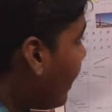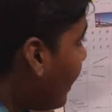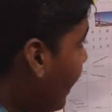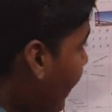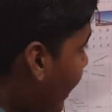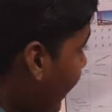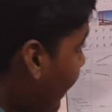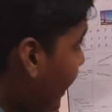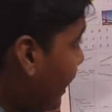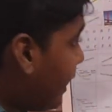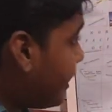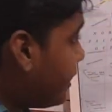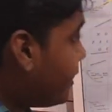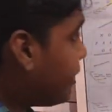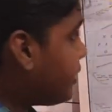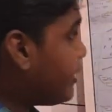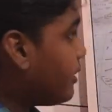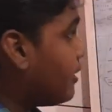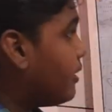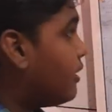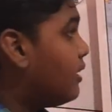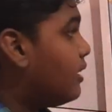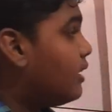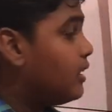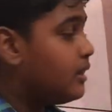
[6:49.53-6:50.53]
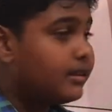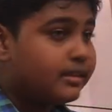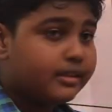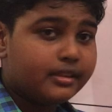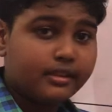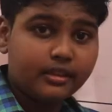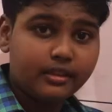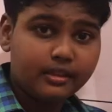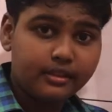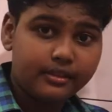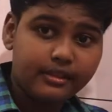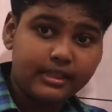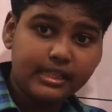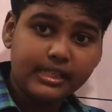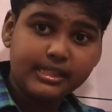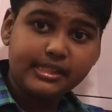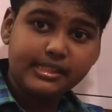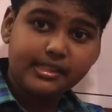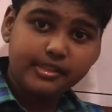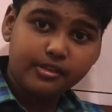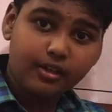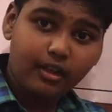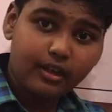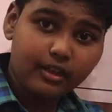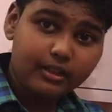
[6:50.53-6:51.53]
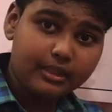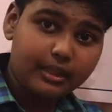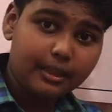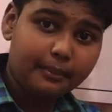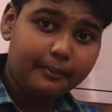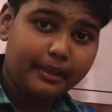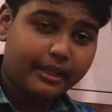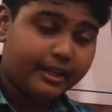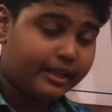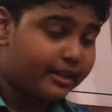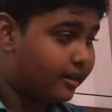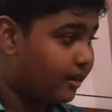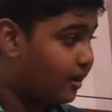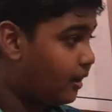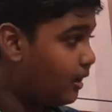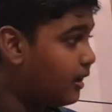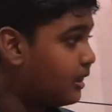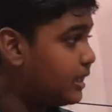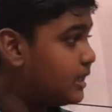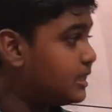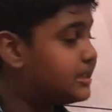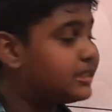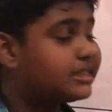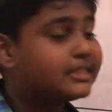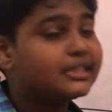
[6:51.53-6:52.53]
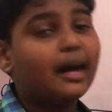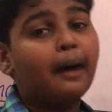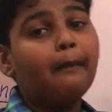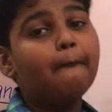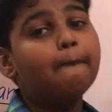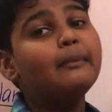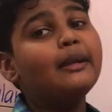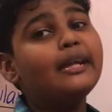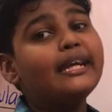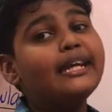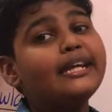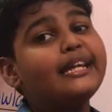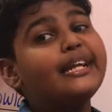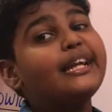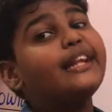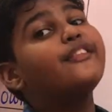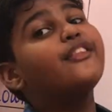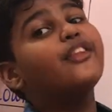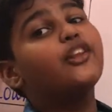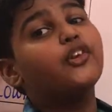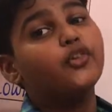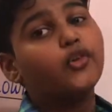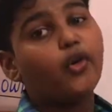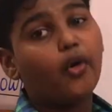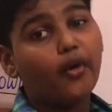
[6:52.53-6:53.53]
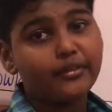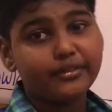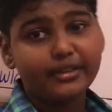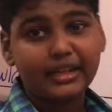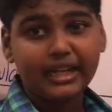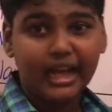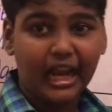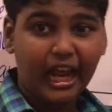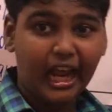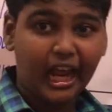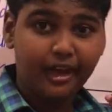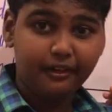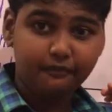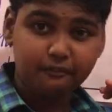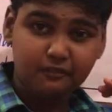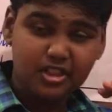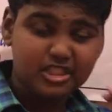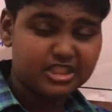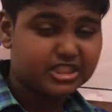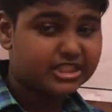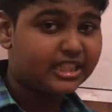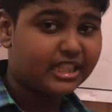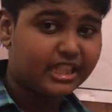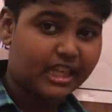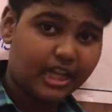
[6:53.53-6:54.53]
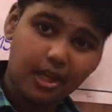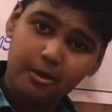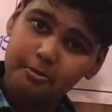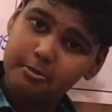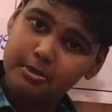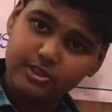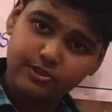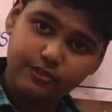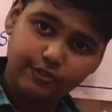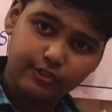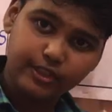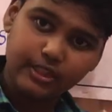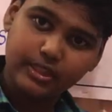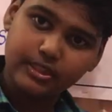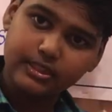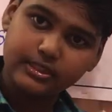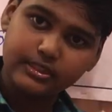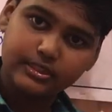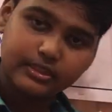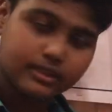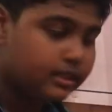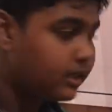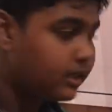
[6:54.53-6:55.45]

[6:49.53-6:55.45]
And this North America is completely in the northern and western hemispheres.